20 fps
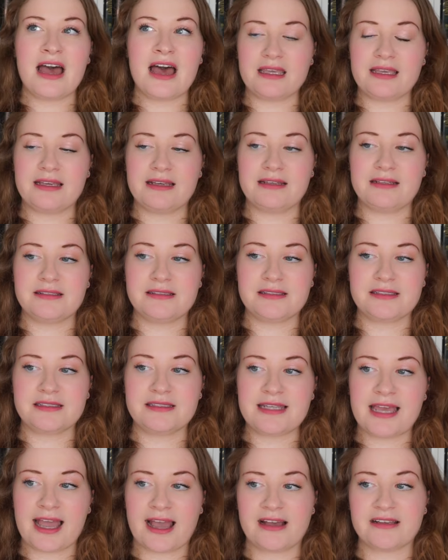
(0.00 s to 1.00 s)
is
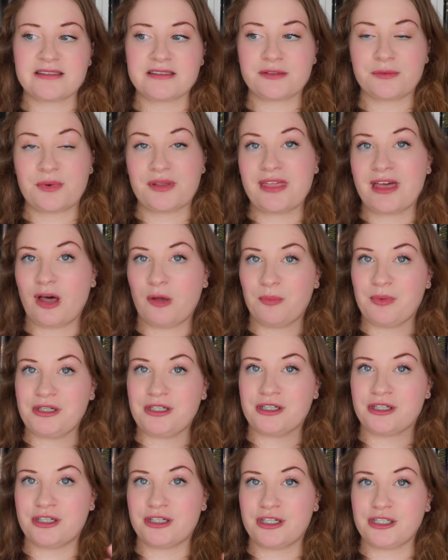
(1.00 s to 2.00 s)
tasked with helping
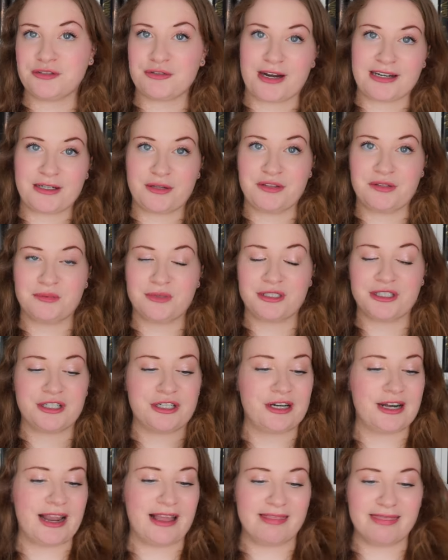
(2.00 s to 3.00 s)
her track down the
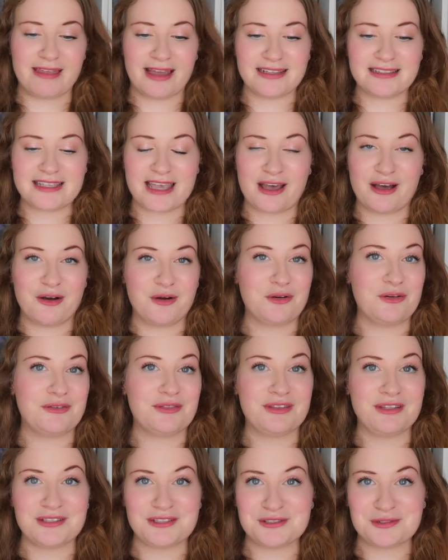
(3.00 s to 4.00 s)
murderer, and that's how
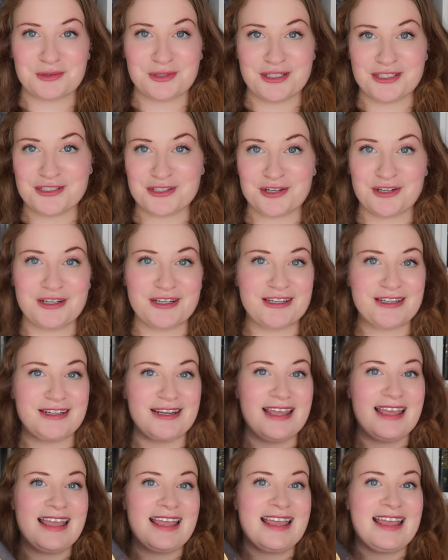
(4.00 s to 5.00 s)
the story started.